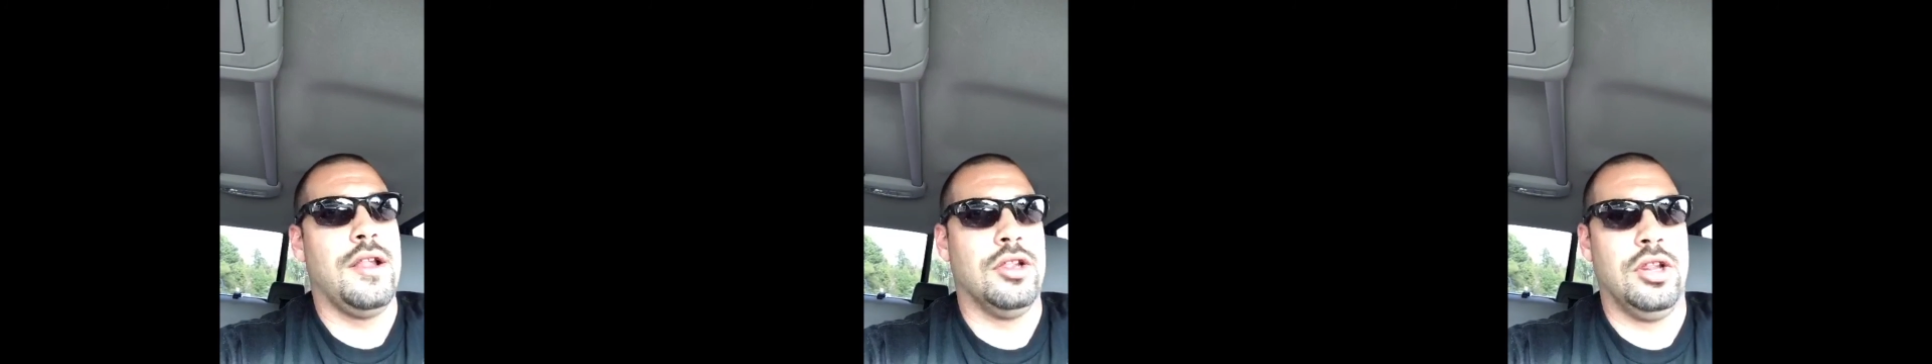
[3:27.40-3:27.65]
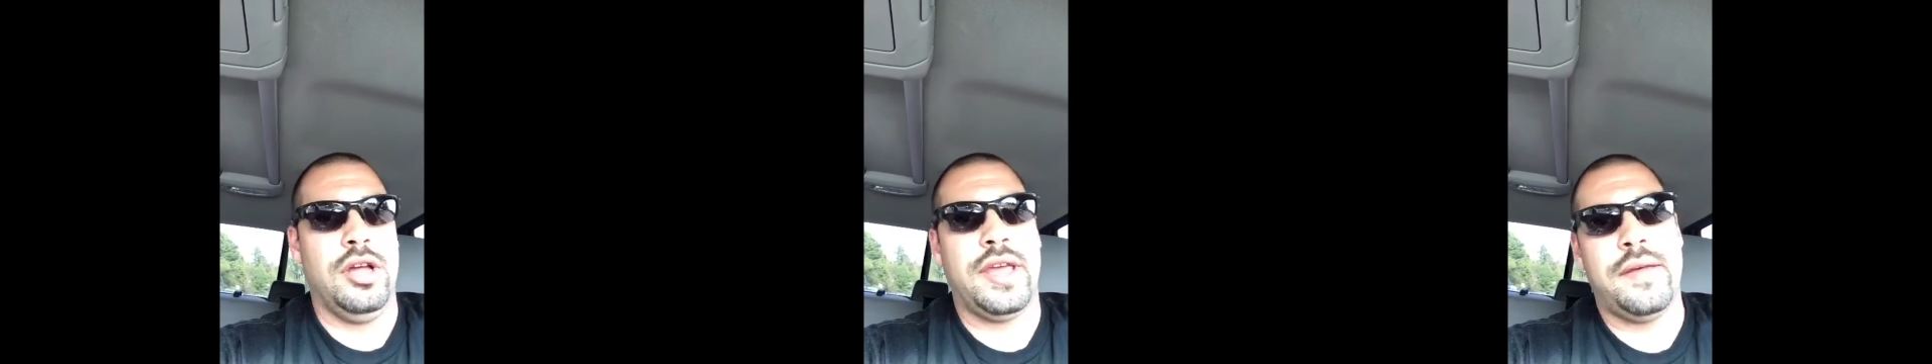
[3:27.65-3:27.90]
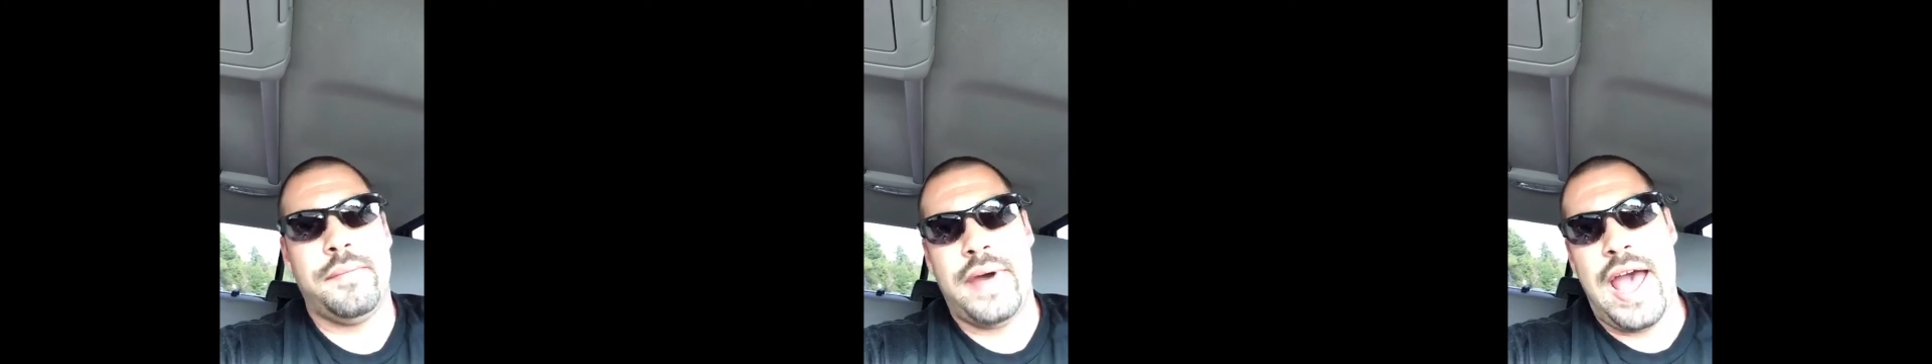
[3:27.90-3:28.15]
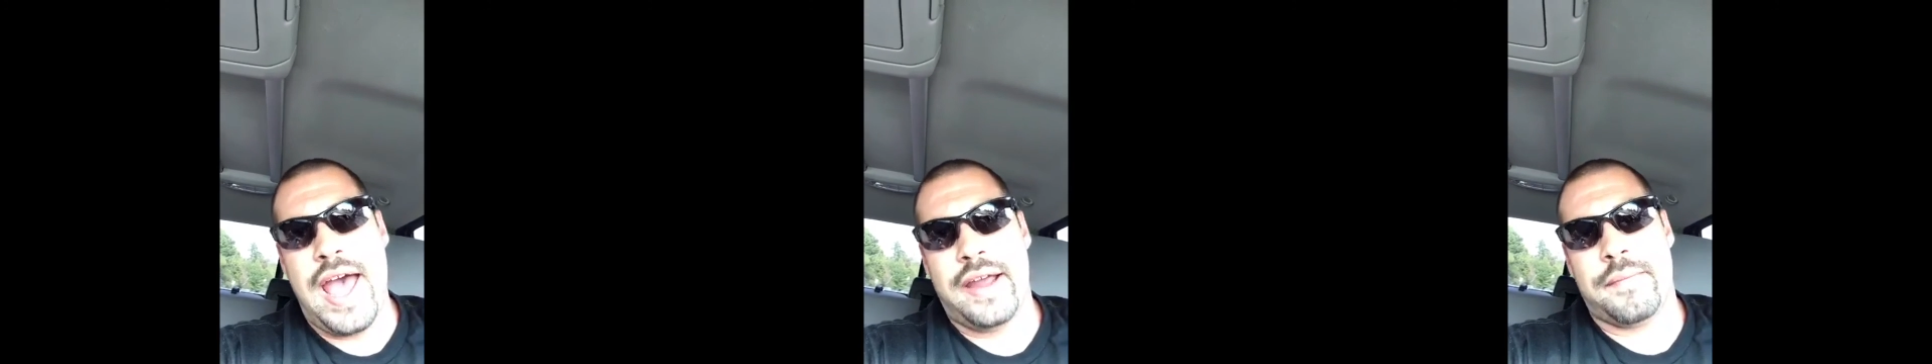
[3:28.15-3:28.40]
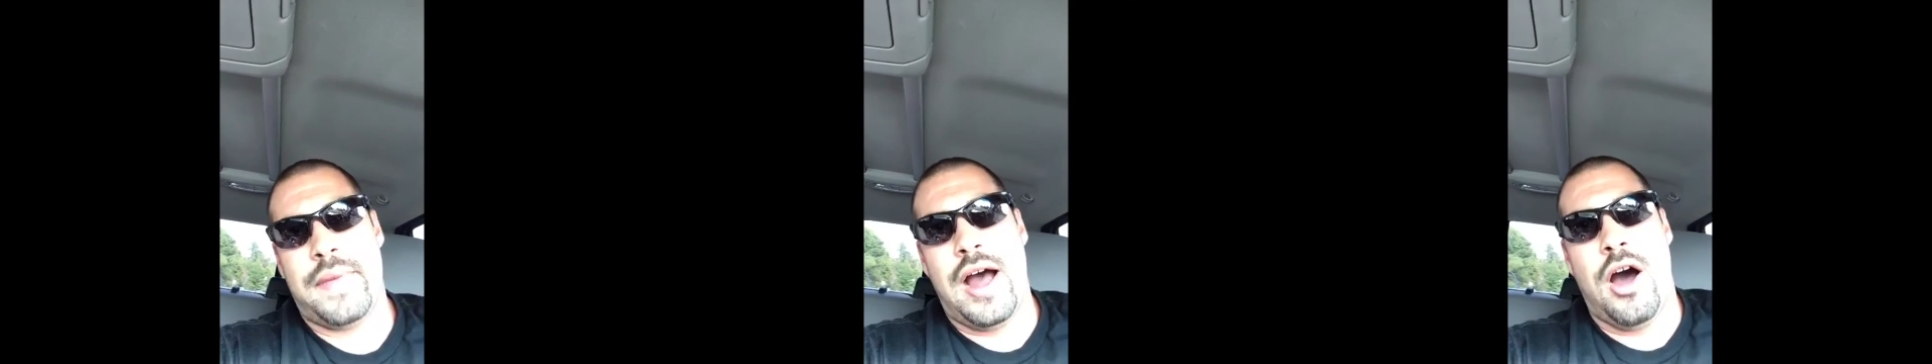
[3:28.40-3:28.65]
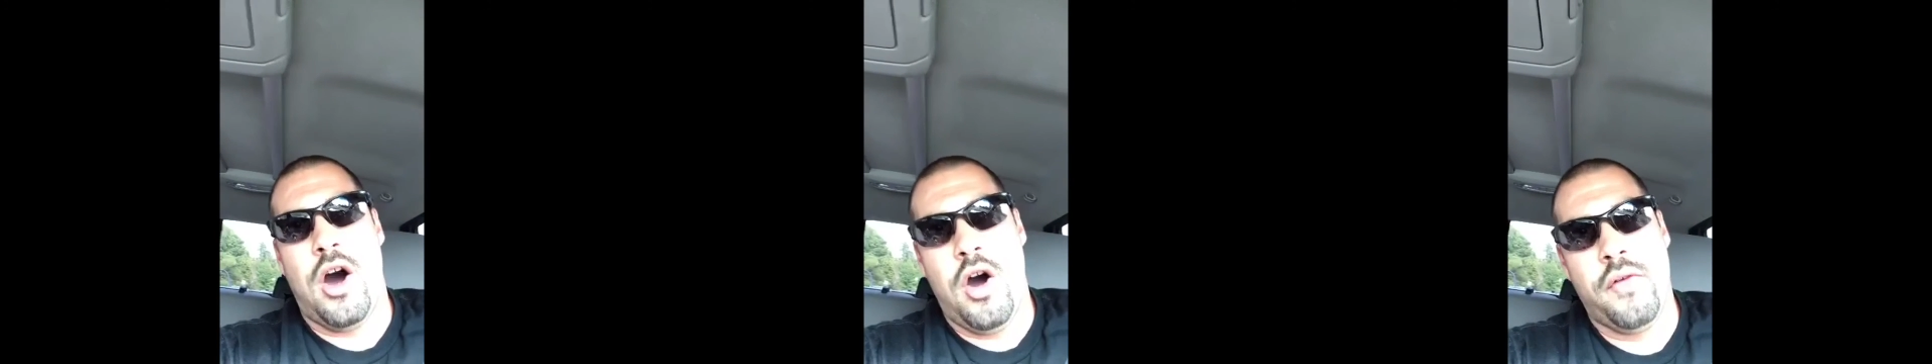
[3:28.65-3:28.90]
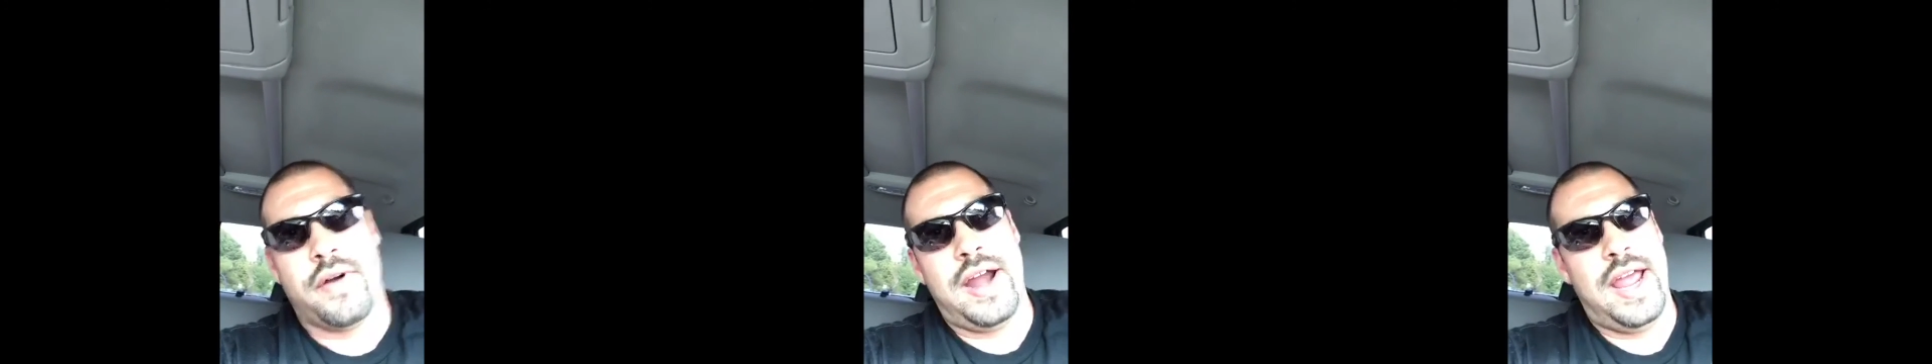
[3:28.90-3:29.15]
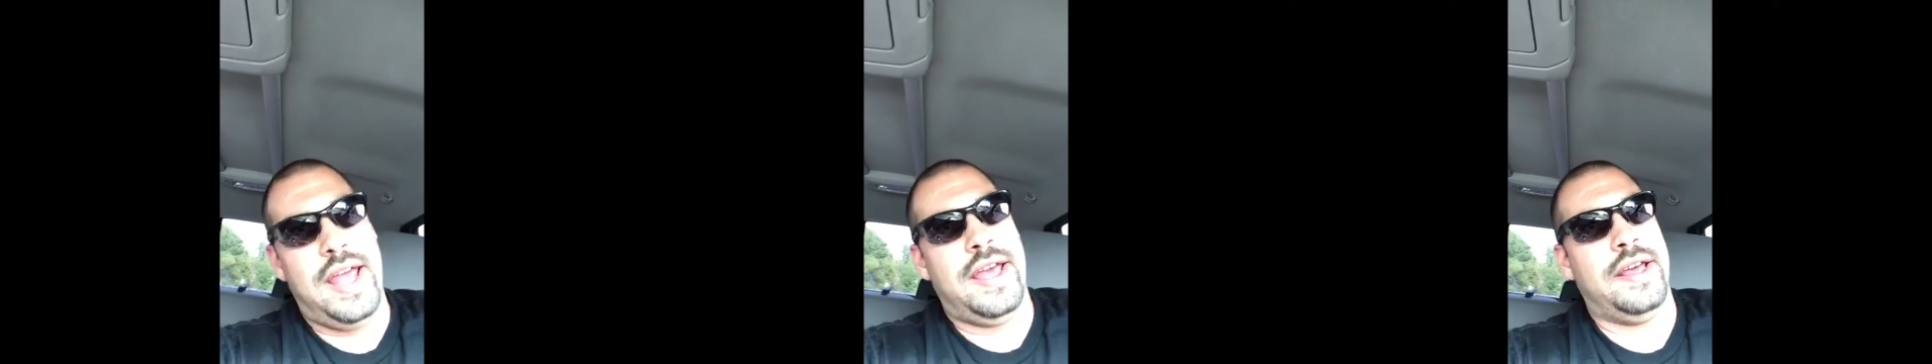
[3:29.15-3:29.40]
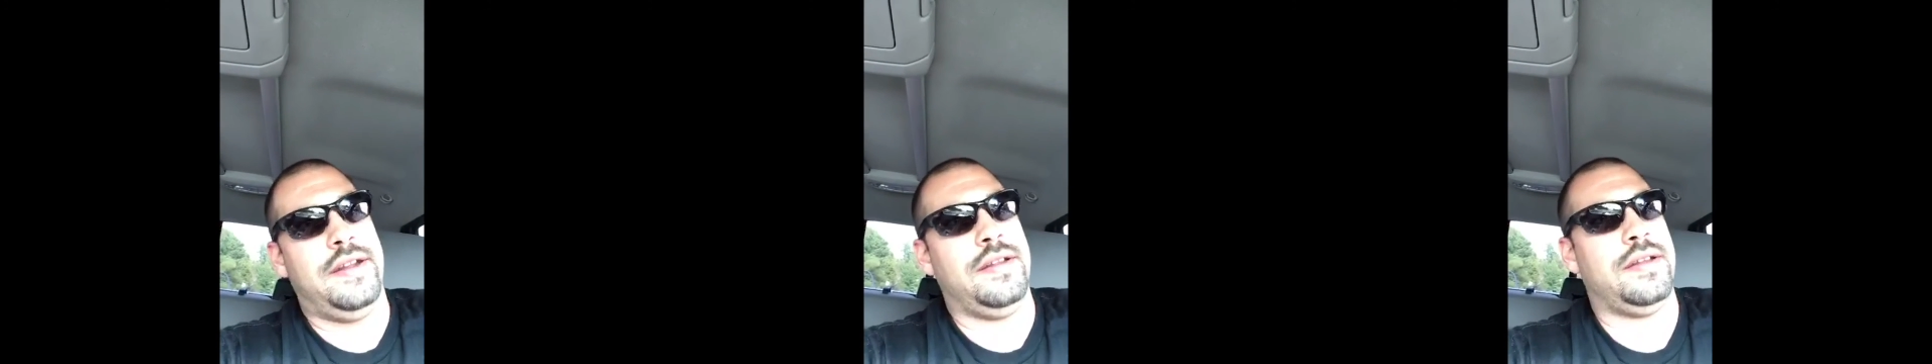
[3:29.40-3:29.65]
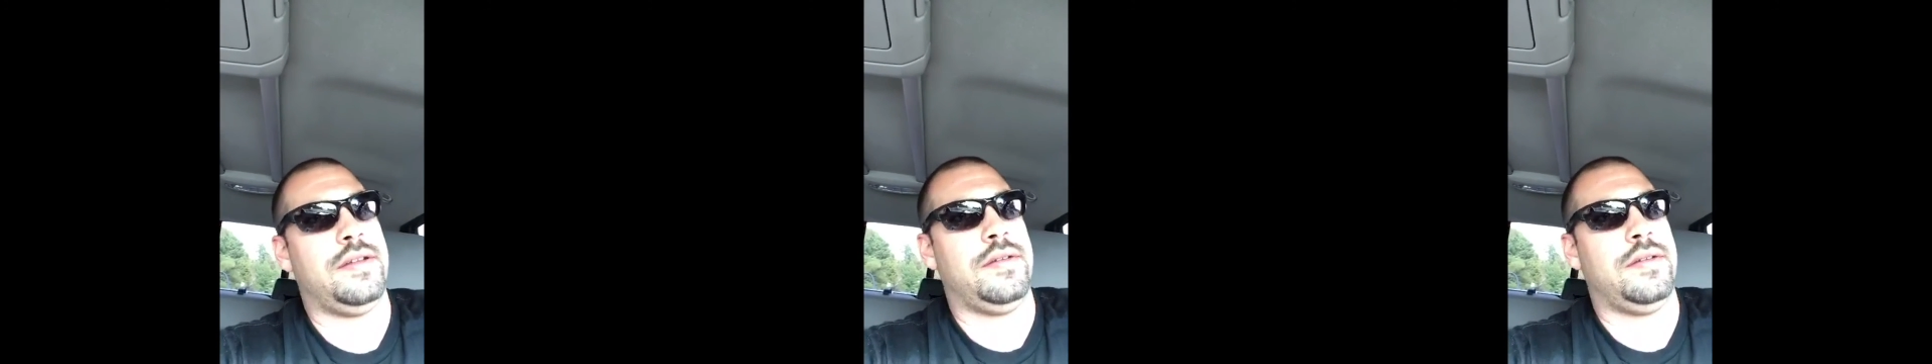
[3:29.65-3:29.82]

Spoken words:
looking back, my overhead